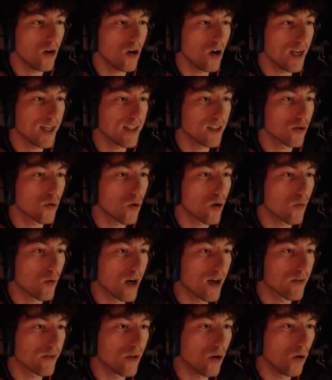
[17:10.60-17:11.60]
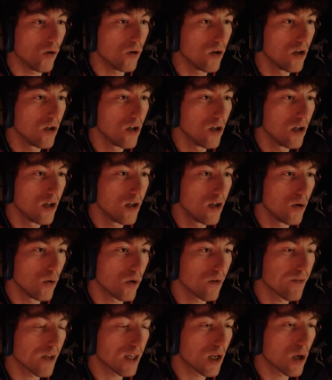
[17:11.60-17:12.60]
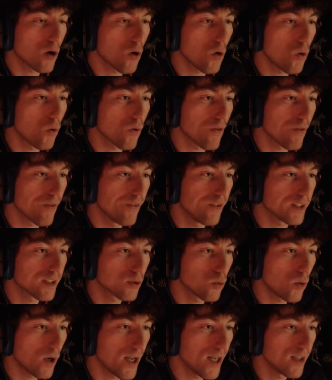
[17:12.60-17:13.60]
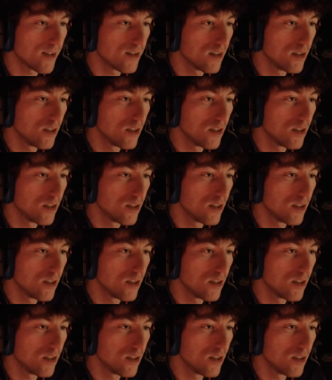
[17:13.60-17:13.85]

I need to go around though. But if I can go this way,